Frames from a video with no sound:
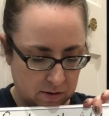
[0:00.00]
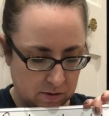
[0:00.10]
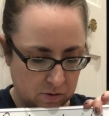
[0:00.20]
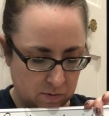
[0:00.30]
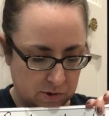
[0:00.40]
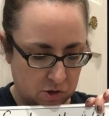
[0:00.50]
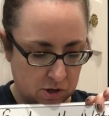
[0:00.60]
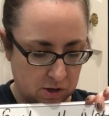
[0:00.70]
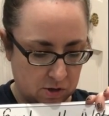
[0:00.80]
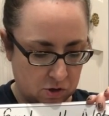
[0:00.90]
So let me
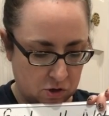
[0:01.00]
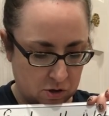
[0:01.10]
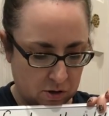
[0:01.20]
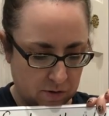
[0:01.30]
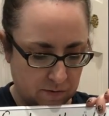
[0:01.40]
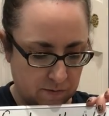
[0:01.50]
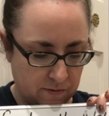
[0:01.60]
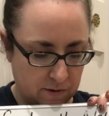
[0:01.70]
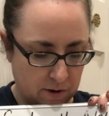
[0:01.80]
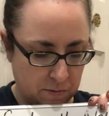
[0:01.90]
change a
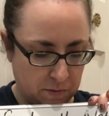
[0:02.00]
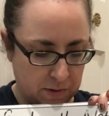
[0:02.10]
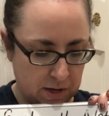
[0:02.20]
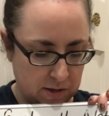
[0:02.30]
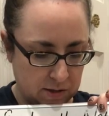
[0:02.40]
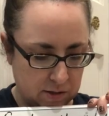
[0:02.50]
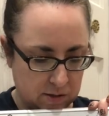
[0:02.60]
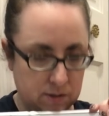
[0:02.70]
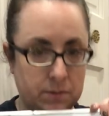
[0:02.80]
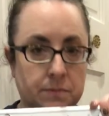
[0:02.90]
couple
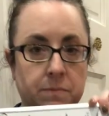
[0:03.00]
beats.